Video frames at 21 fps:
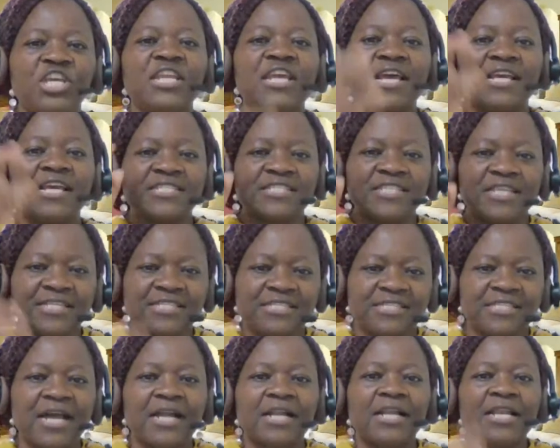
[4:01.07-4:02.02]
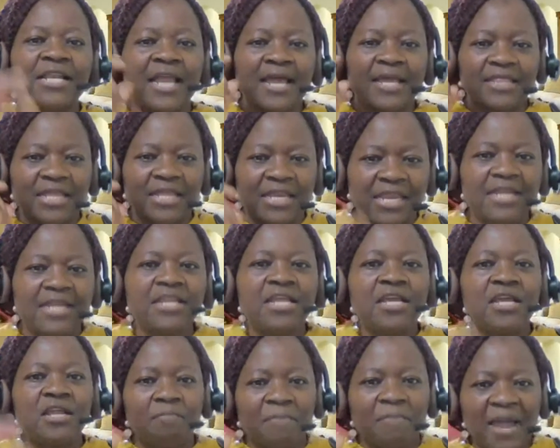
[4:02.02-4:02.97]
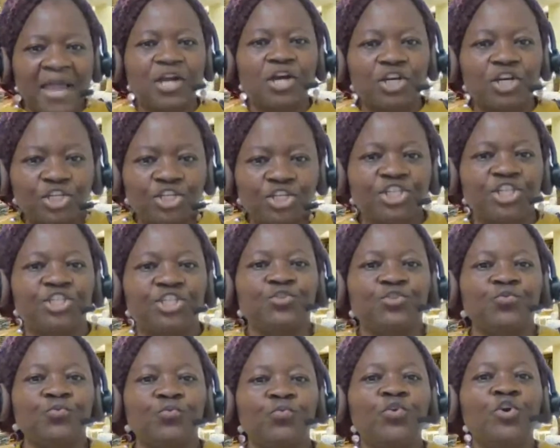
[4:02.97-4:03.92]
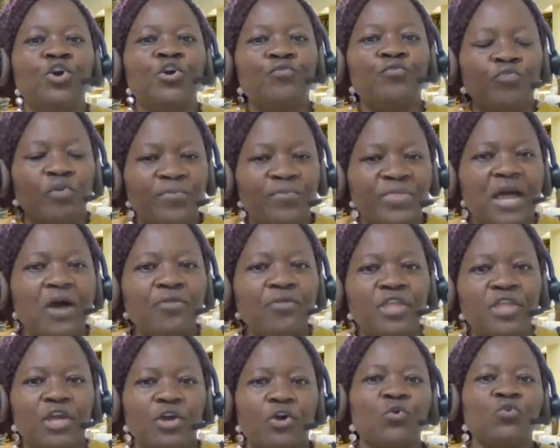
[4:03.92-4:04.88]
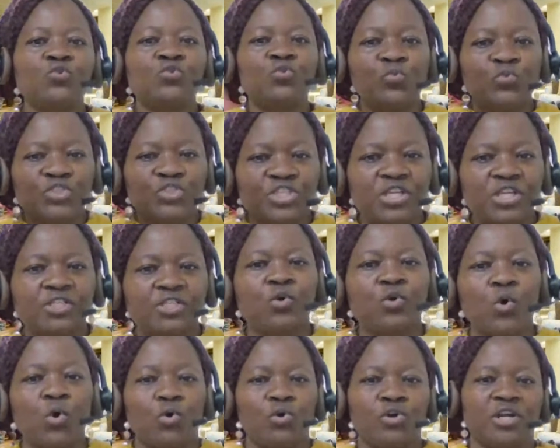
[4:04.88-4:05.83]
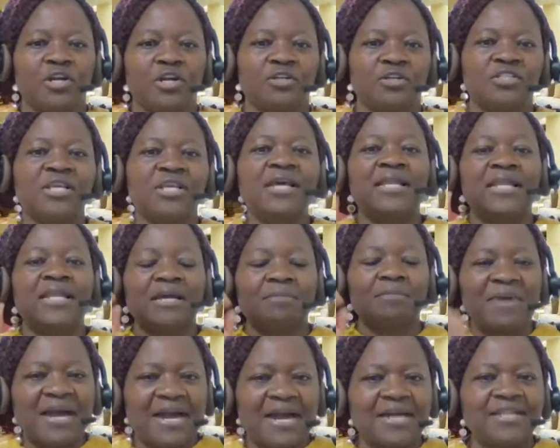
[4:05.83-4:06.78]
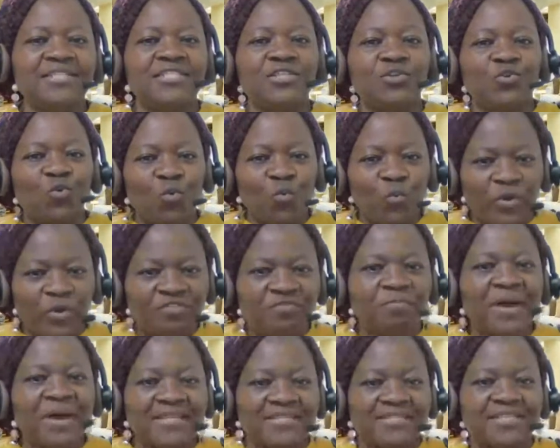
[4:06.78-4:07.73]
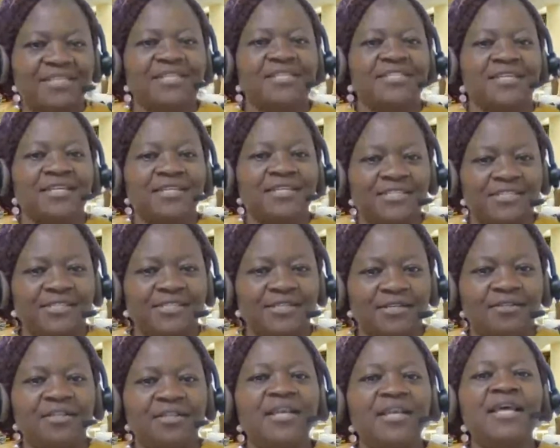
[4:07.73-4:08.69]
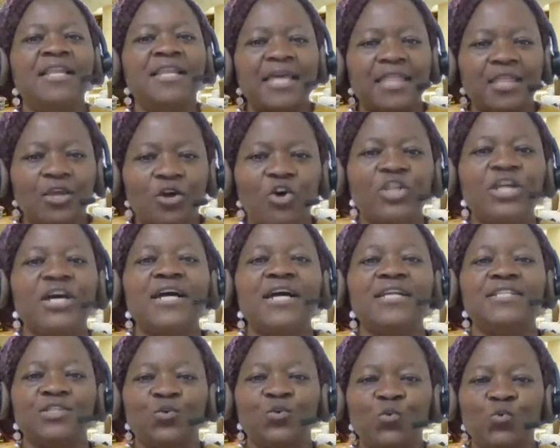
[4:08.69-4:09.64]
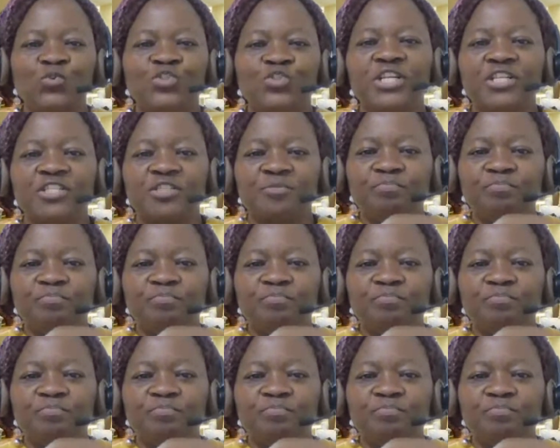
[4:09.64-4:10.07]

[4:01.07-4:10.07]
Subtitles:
is exactly like the lady in my country too, from down the coast, who sells coconuts, like my auntie who weaves baskets and sell, like the other auntie who sells